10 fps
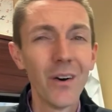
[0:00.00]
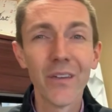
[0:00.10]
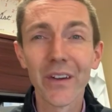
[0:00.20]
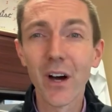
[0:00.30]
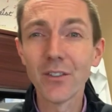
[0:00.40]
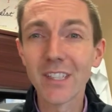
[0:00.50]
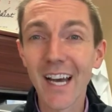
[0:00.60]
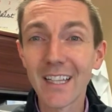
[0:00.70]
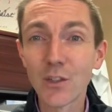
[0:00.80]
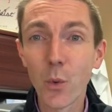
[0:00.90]
On the golf
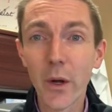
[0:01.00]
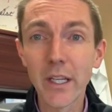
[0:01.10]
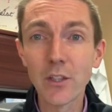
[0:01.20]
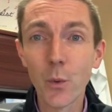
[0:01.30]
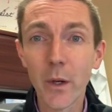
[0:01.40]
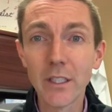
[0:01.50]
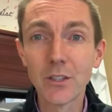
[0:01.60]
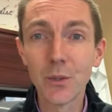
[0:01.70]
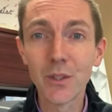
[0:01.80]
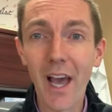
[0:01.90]
side, the
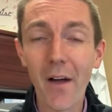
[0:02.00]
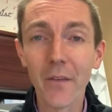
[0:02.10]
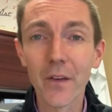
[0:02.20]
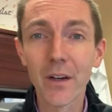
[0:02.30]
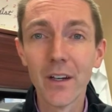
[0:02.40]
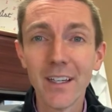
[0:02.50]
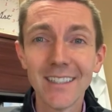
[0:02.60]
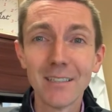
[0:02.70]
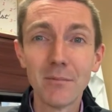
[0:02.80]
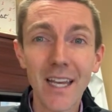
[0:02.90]
2022 calendar,
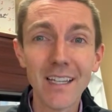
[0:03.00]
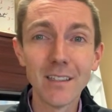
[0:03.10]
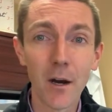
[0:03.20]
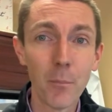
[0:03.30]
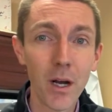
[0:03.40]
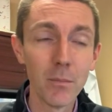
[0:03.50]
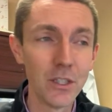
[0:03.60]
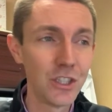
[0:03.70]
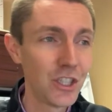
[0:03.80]
some dates are published.